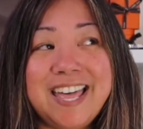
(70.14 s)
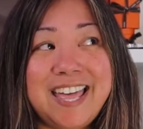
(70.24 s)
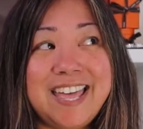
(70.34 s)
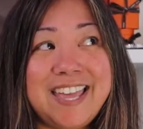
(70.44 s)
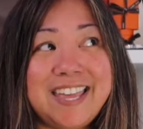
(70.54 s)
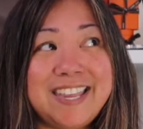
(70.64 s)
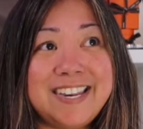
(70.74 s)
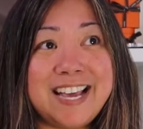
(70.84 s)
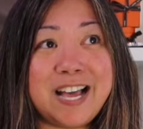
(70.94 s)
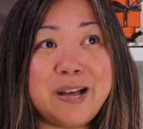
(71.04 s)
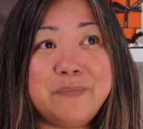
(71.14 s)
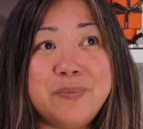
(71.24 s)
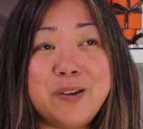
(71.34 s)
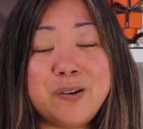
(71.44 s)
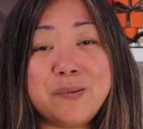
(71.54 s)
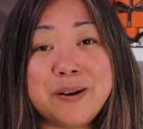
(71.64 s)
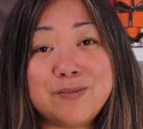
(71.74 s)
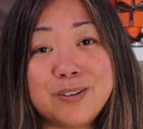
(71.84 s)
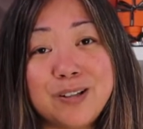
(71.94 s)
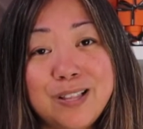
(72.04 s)
and um, they were
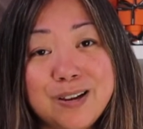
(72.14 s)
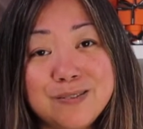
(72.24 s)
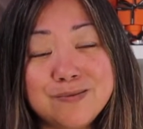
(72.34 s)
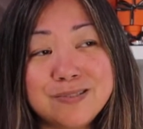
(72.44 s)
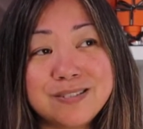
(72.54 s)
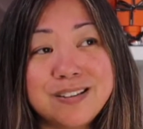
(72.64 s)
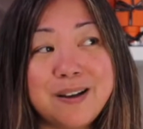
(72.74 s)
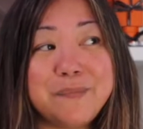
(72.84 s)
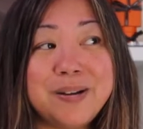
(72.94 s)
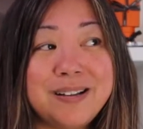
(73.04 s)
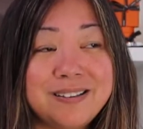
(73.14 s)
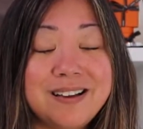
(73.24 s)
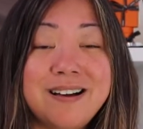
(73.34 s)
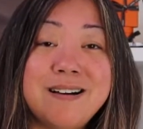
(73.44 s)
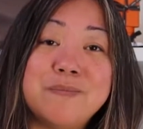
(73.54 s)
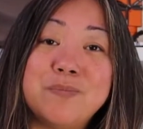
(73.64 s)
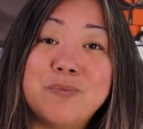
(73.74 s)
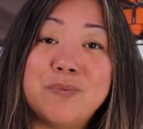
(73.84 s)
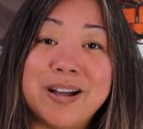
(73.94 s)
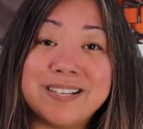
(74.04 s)
about to close, but um,
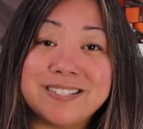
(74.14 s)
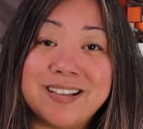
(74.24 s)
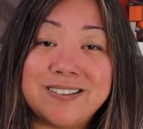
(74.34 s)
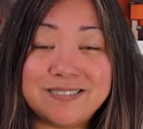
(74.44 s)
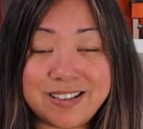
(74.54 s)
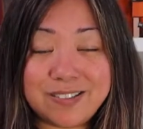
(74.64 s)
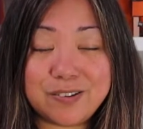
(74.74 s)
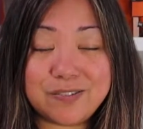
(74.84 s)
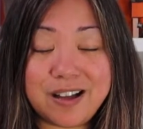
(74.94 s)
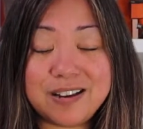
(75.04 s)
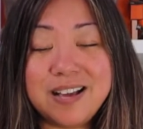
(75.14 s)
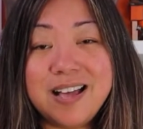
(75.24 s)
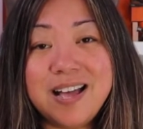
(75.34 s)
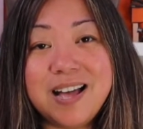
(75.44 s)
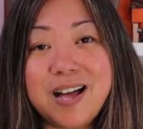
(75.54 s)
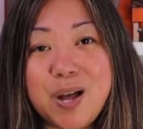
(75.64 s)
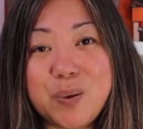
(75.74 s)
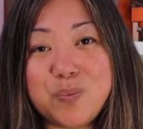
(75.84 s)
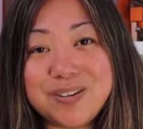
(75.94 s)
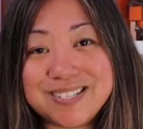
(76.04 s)
YSL Saint Laurent
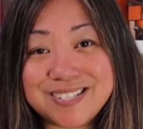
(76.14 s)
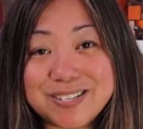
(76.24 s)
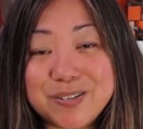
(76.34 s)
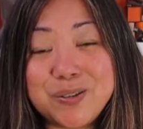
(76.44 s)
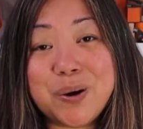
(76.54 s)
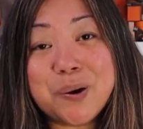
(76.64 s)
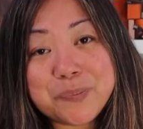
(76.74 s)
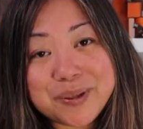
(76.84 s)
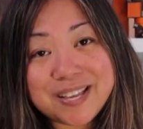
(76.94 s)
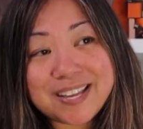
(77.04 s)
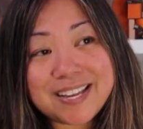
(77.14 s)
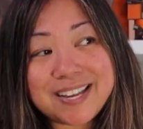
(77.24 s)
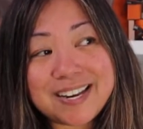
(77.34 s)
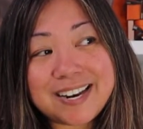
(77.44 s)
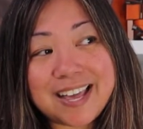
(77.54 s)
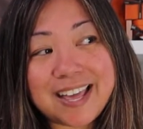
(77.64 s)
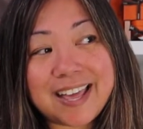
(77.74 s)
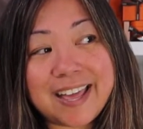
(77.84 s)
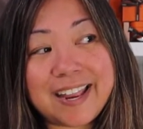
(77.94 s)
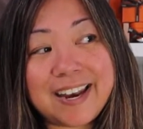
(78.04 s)
uh, was still open
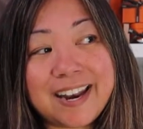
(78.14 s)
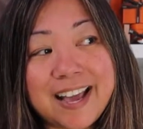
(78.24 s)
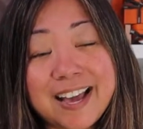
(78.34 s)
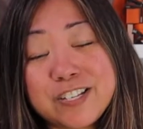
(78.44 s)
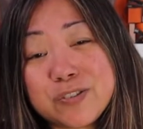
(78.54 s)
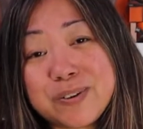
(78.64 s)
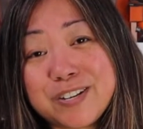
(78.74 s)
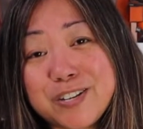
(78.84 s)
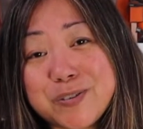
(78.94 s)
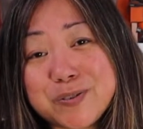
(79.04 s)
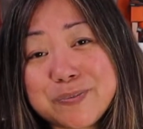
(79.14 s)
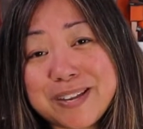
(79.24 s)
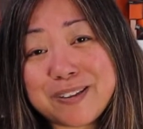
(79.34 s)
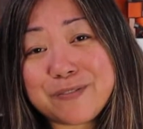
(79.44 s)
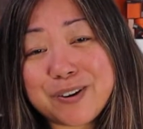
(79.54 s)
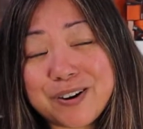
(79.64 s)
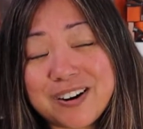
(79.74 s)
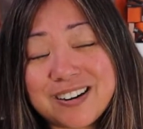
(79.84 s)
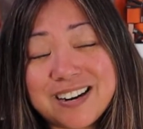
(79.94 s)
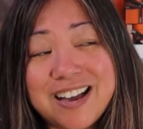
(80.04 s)
and I just wanted to use my gift
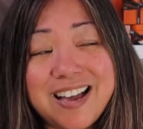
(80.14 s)
card